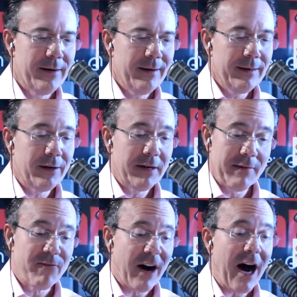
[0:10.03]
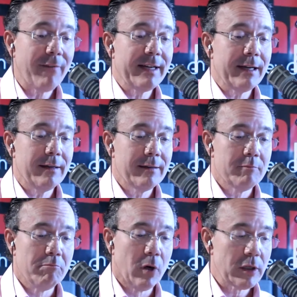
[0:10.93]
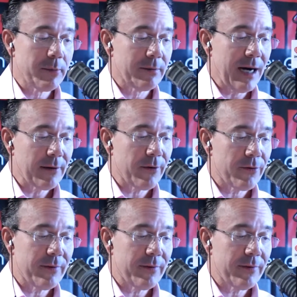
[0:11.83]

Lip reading: and involving multiple doctors,